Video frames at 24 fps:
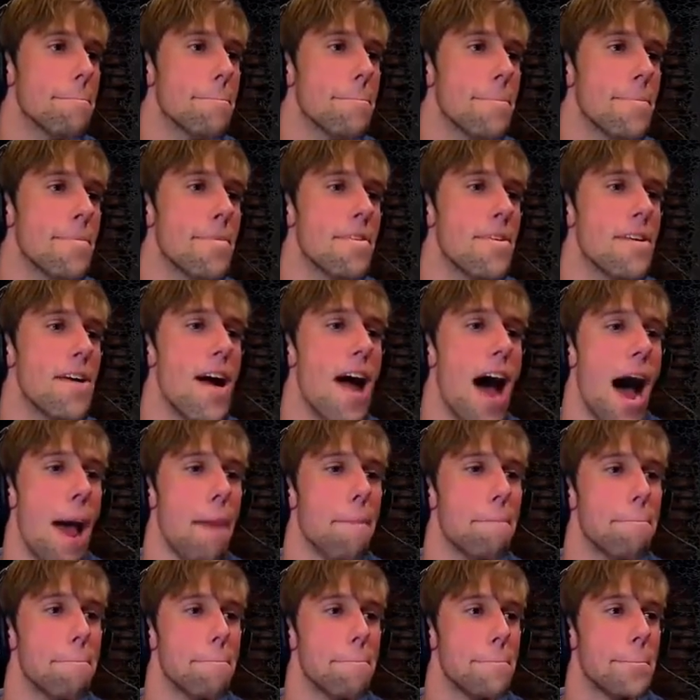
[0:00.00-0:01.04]

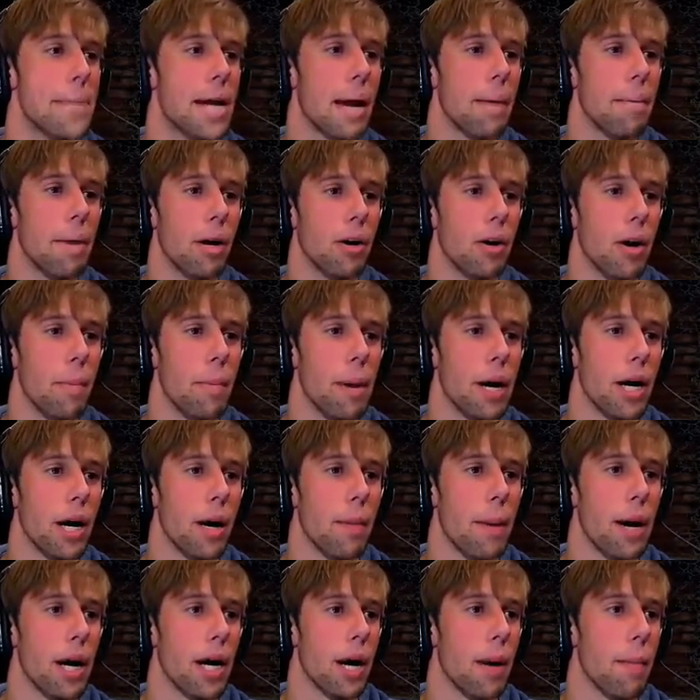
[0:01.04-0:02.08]
Run! Come on, come on,
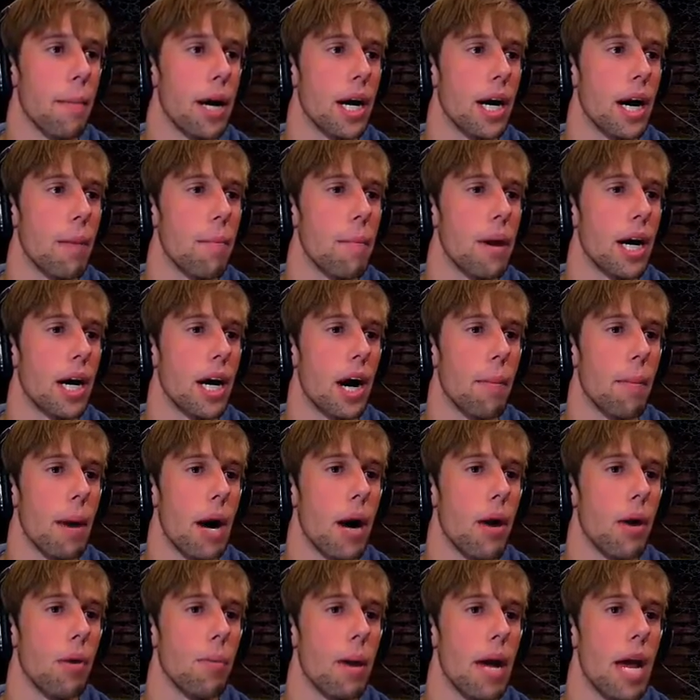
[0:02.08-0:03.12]
come on, come on, come on, come
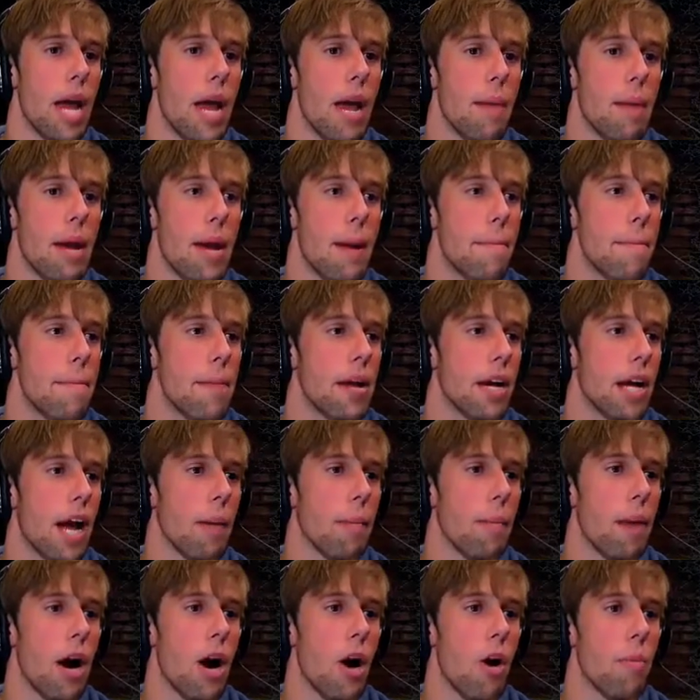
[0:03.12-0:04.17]
on, baby.
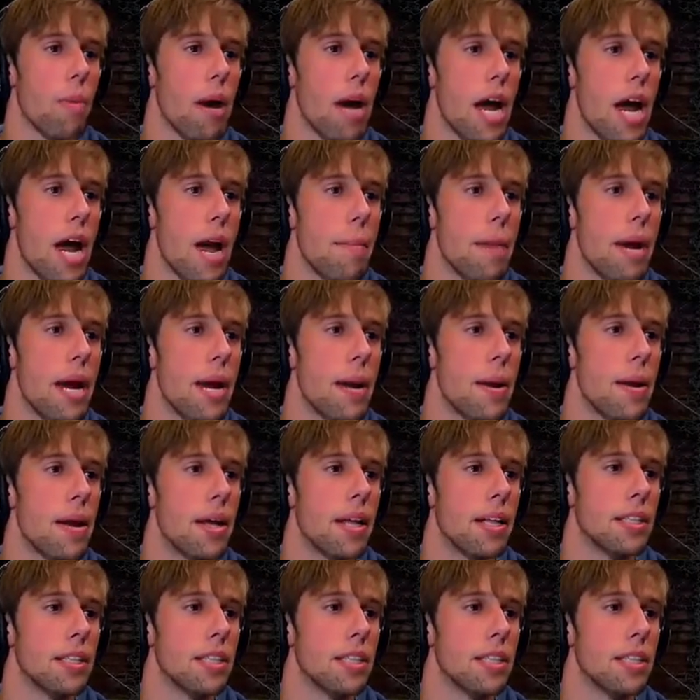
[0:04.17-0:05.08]
Come on, baby.